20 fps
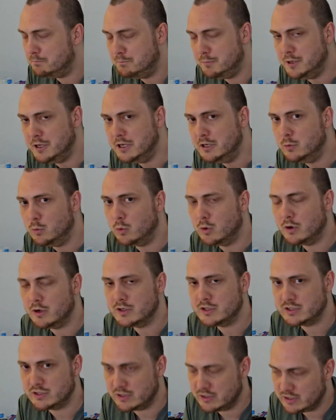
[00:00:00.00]
being
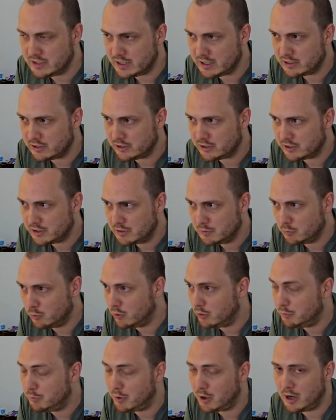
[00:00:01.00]
worse than death,
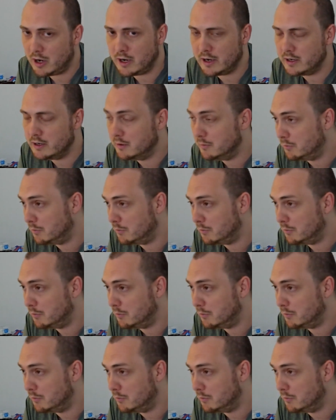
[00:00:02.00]
well, by